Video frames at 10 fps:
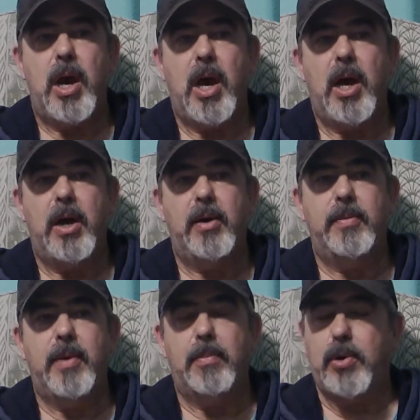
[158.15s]

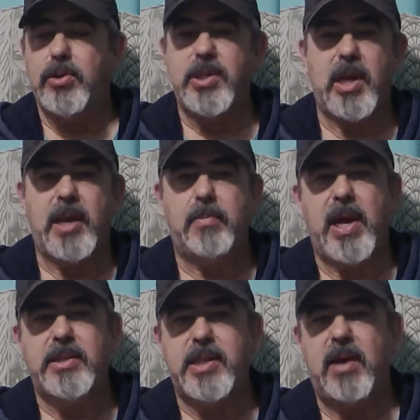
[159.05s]
a person like
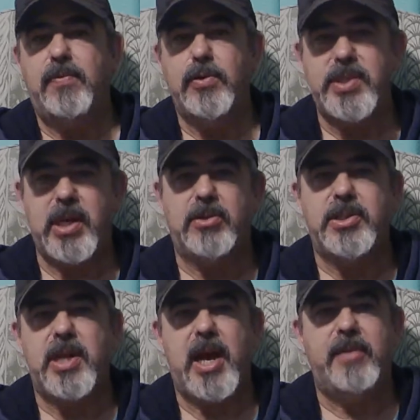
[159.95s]
myself who
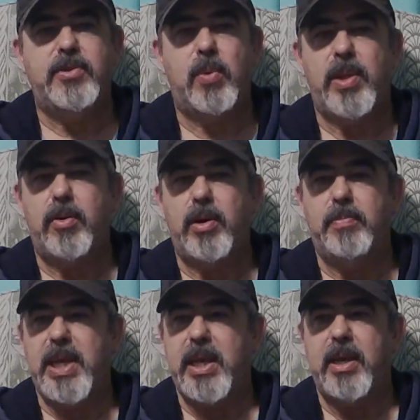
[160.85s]
sells knives, whether it
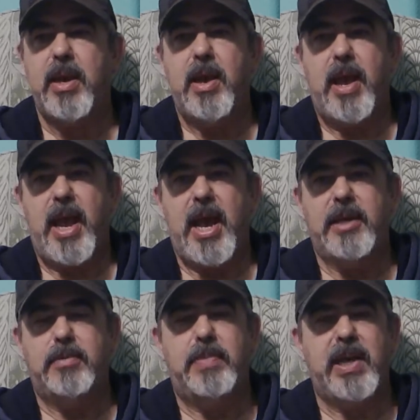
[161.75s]
be
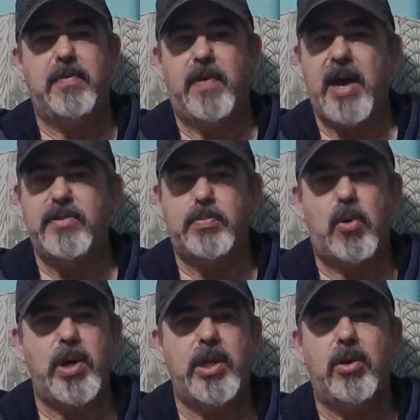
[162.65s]
at Big 5
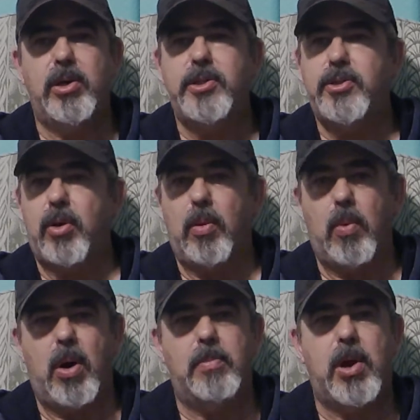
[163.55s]
Sporting Goods or
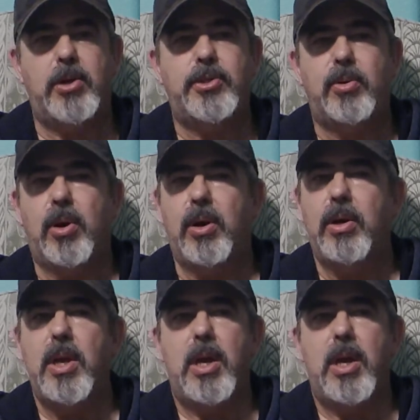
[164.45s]
Walmart, or